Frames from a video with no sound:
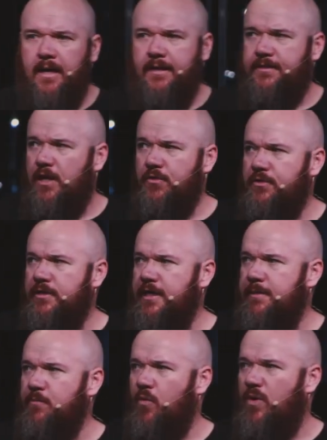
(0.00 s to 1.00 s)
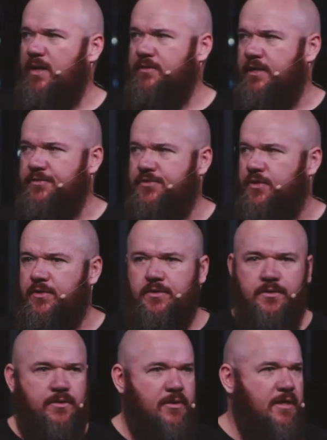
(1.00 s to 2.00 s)
I don't need more. Well done, sir.
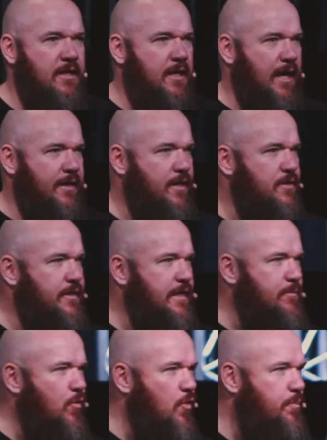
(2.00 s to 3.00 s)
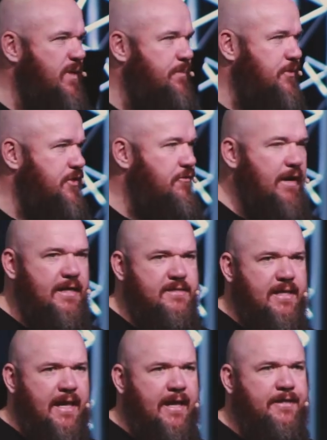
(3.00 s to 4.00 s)
I don't need more people to raise
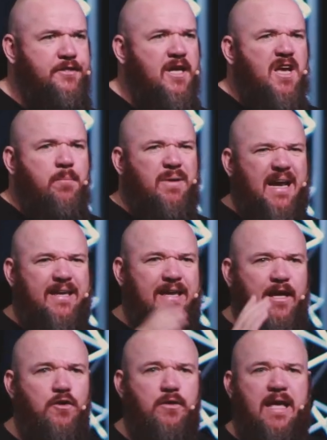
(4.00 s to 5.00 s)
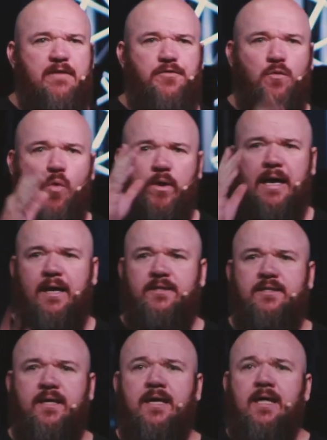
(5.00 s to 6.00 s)
their hands, but I cannot have you walk
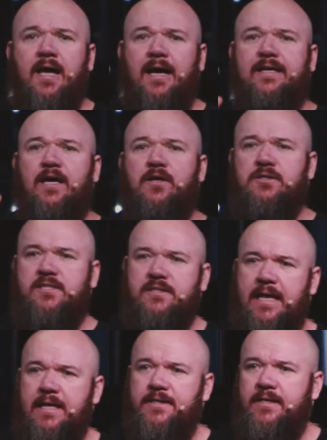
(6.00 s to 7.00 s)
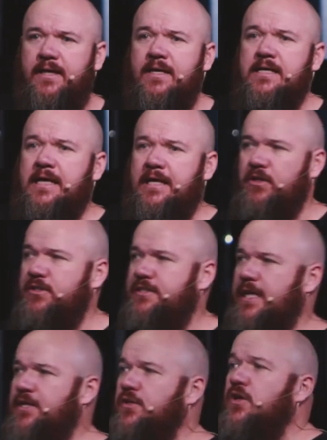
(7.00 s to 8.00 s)
out here. I cannot stand here and not
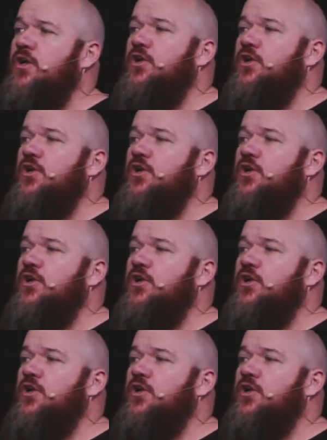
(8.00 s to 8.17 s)
say to you,